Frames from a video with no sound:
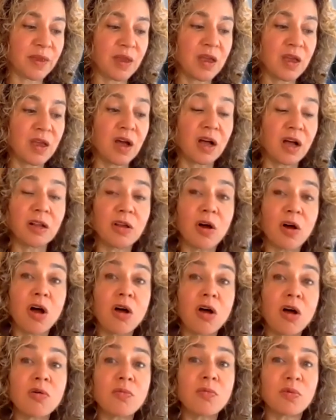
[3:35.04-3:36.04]
Along
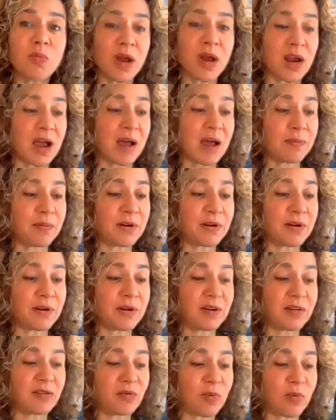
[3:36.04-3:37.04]
with what happened in
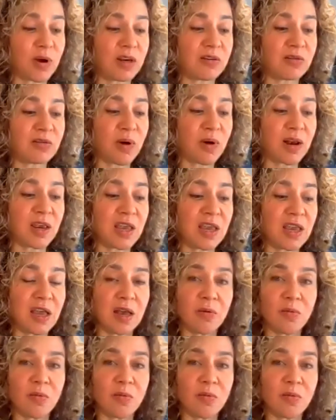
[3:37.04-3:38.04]
2020
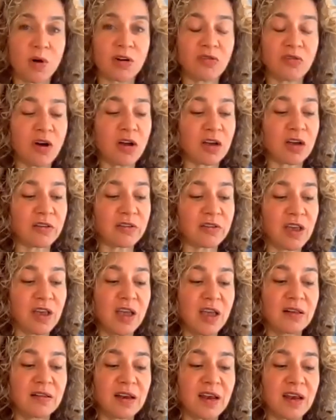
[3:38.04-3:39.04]
and what it taught us,
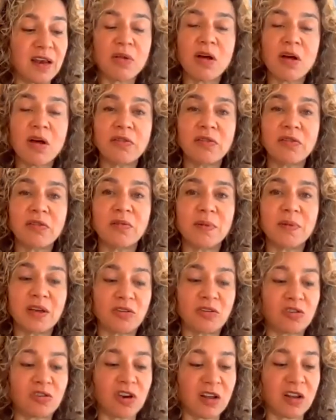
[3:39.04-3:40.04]
today will
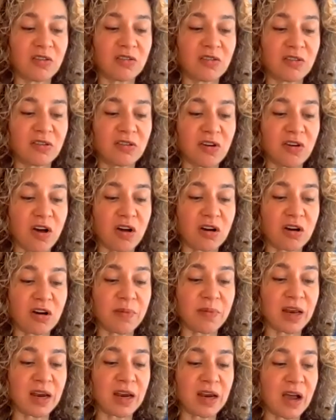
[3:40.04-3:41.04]
also be a chance to
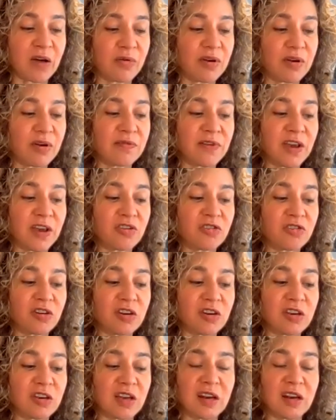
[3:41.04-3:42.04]
talk about how
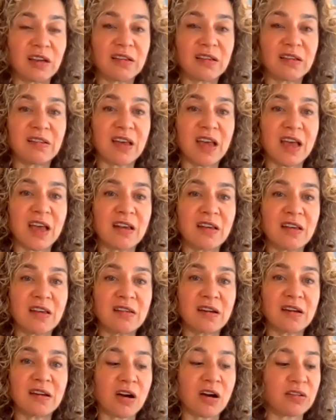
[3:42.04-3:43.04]
innovation can
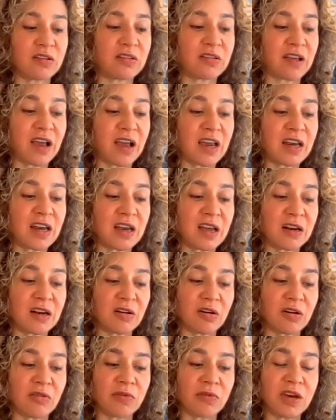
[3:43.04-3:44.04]
extend our
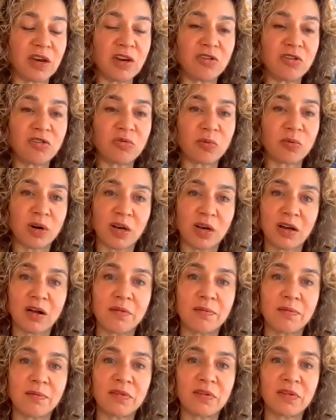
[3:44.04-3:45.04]
sight and our reach when
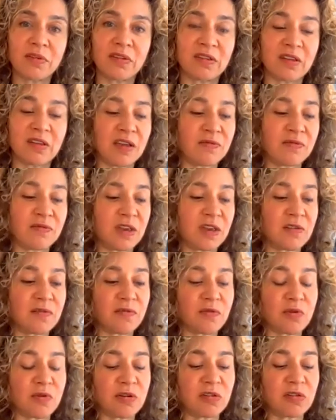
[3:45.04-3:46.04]
it comes to safety
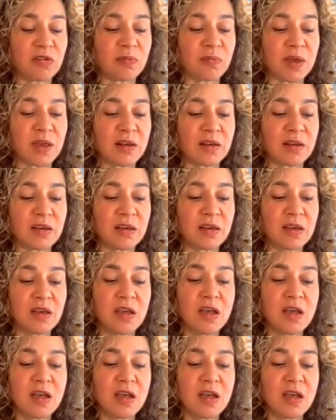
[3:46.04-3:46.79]
enforcement,